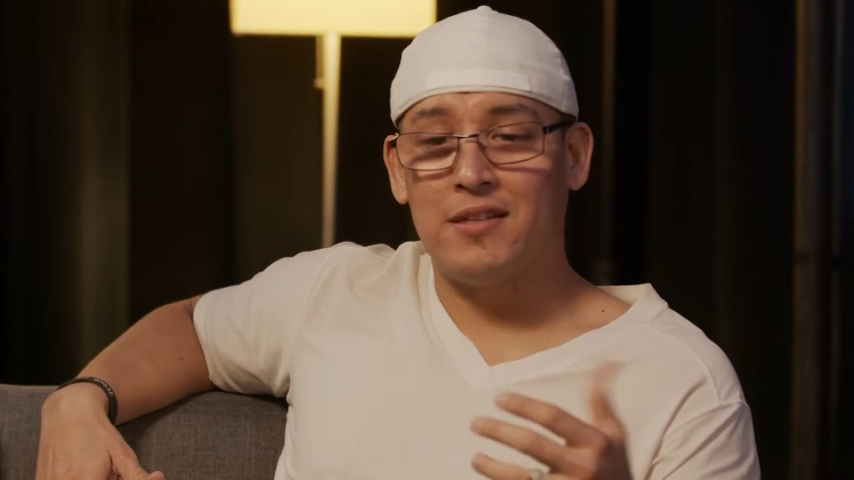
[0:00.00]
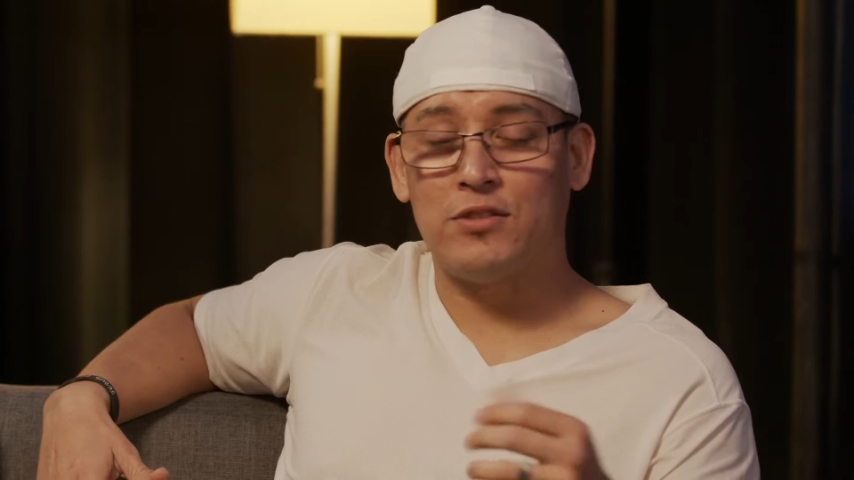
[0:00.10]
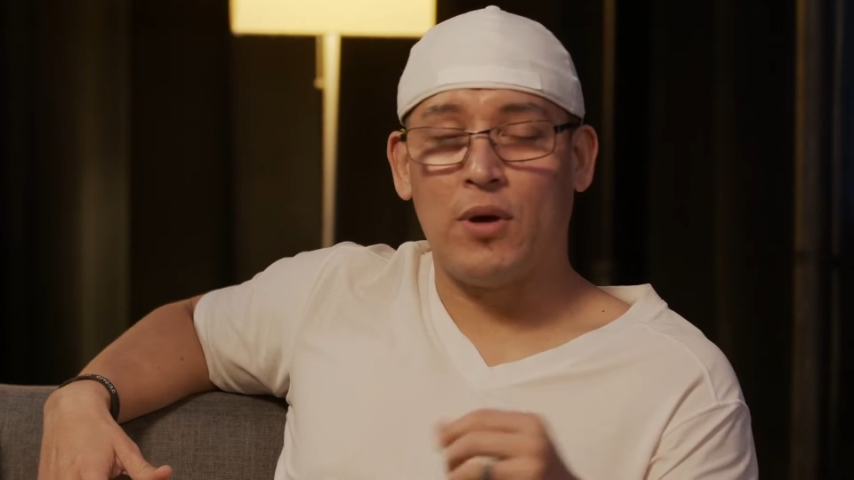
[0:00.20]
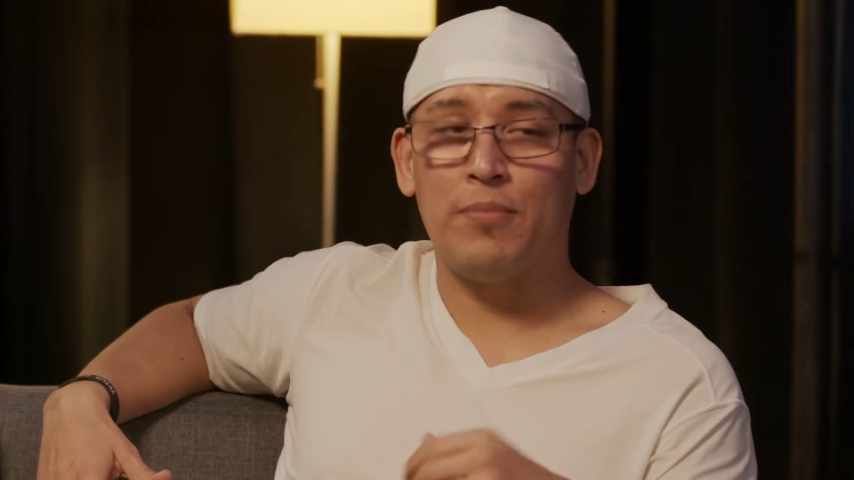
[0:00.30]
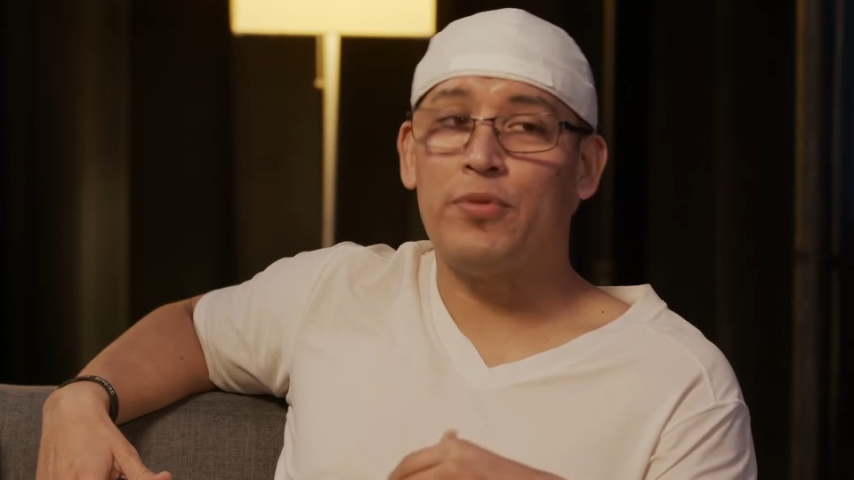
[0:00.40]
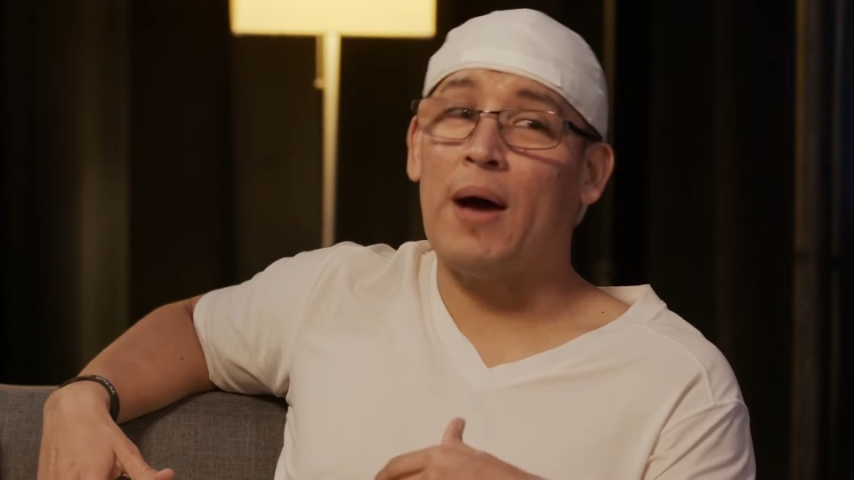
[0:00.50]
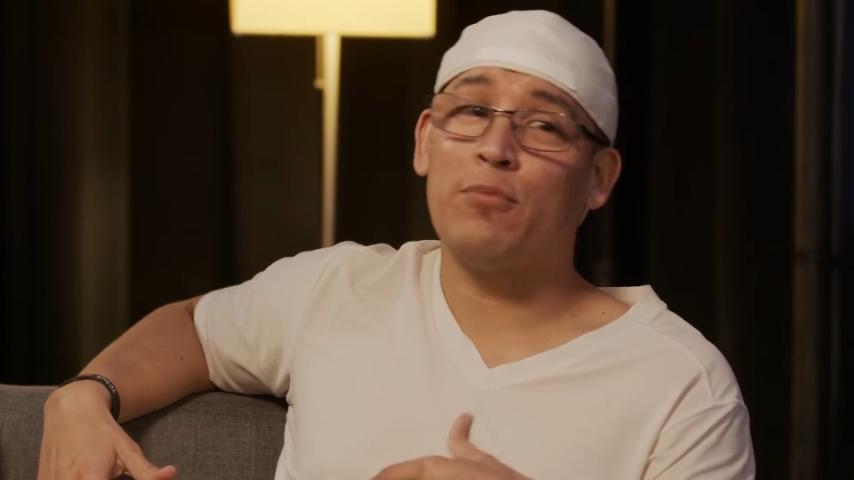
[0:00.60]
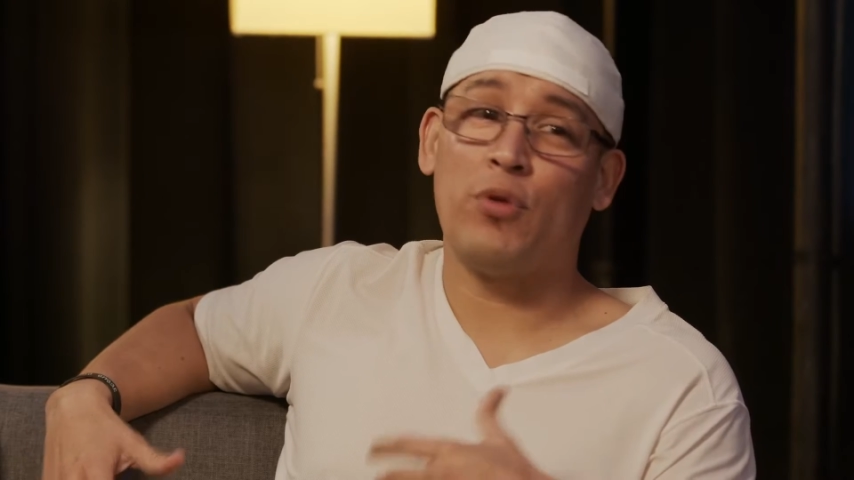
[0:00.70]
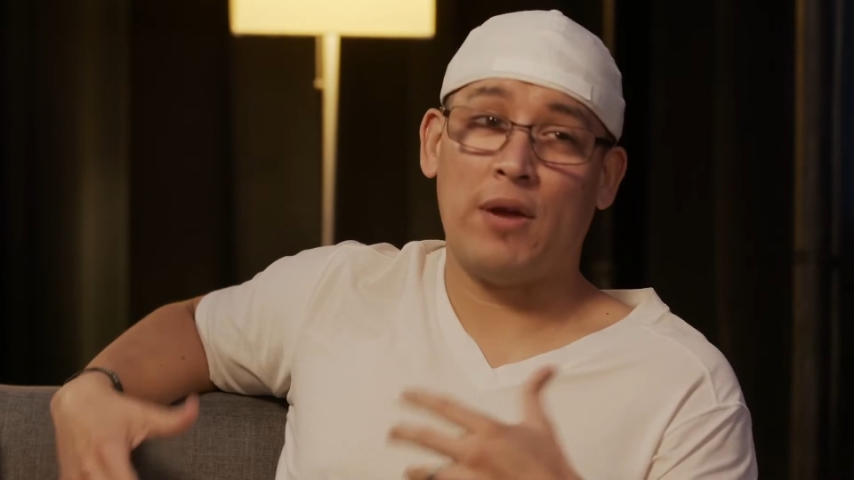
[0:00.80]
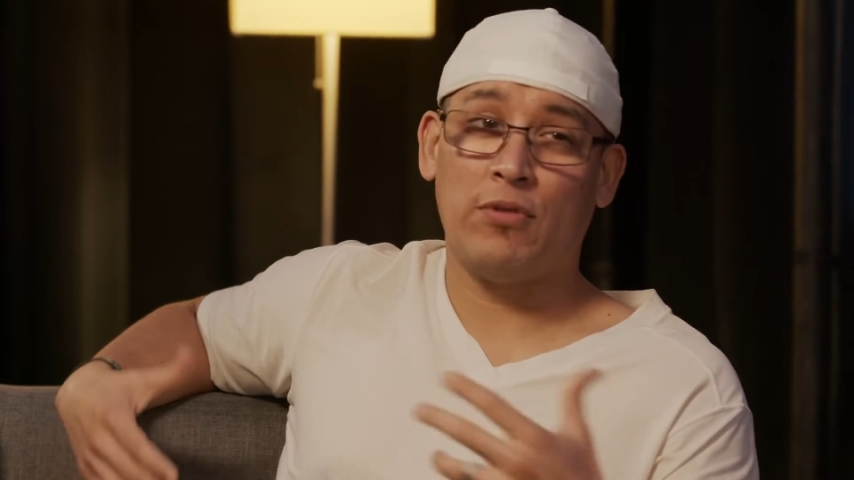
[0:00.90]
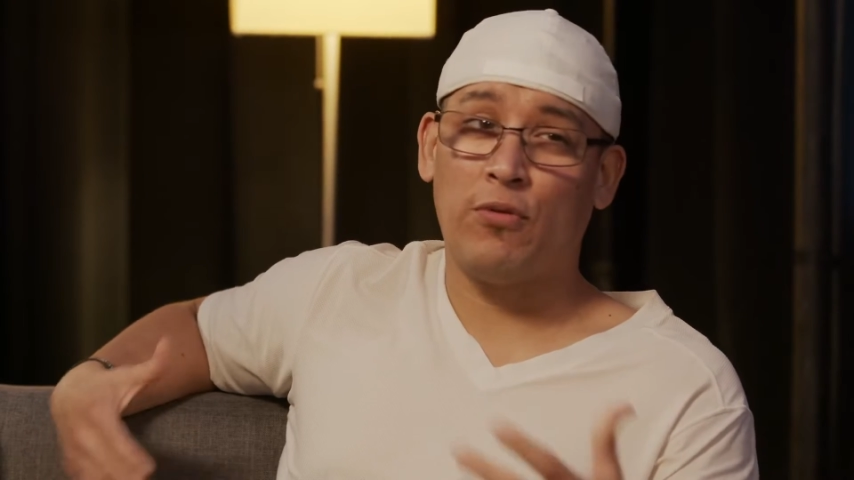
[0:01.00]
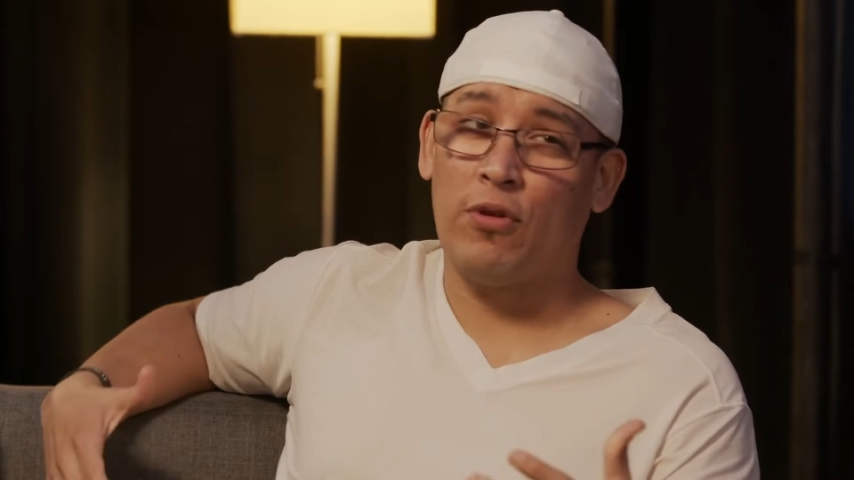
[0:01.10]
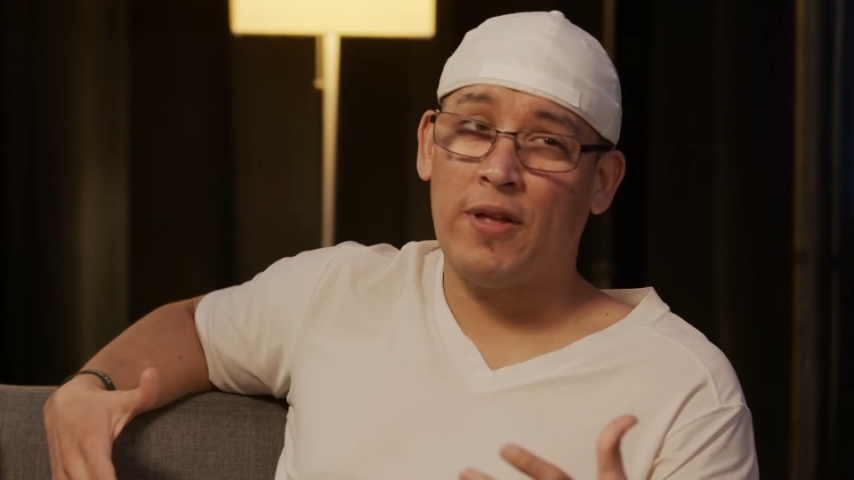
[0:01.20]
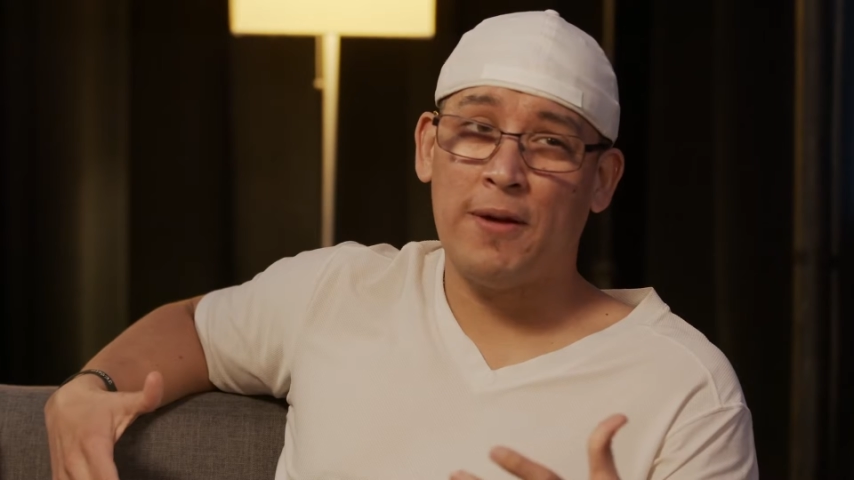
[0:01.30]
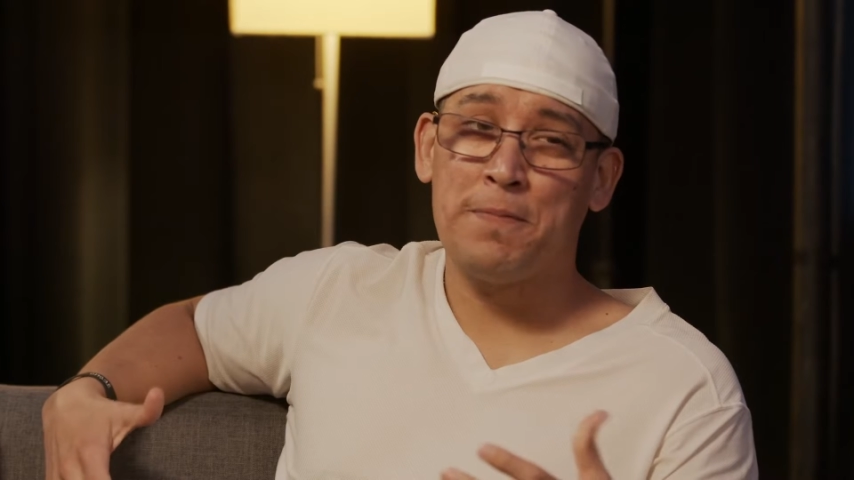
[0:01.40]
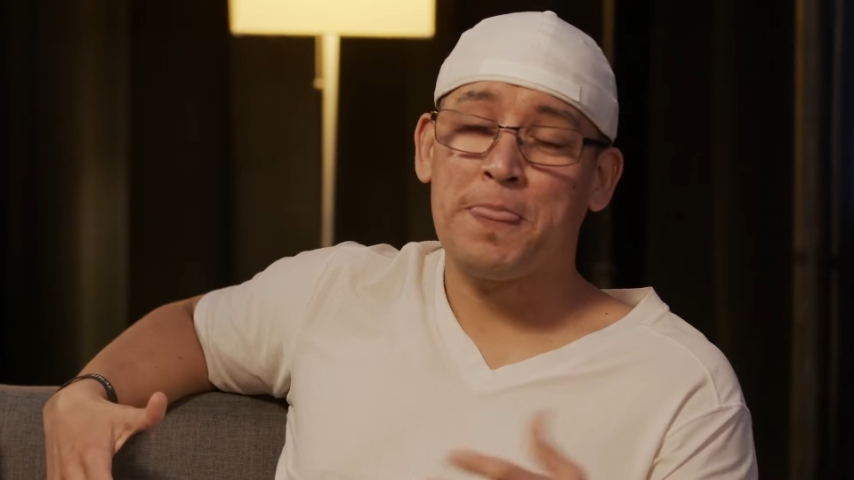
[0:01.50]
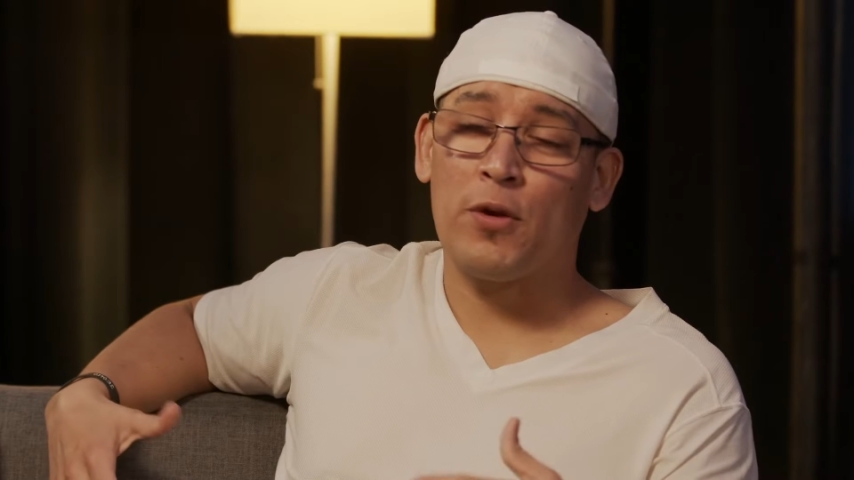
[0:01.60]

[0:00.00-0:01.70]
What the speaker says: And so I'm grateful for that.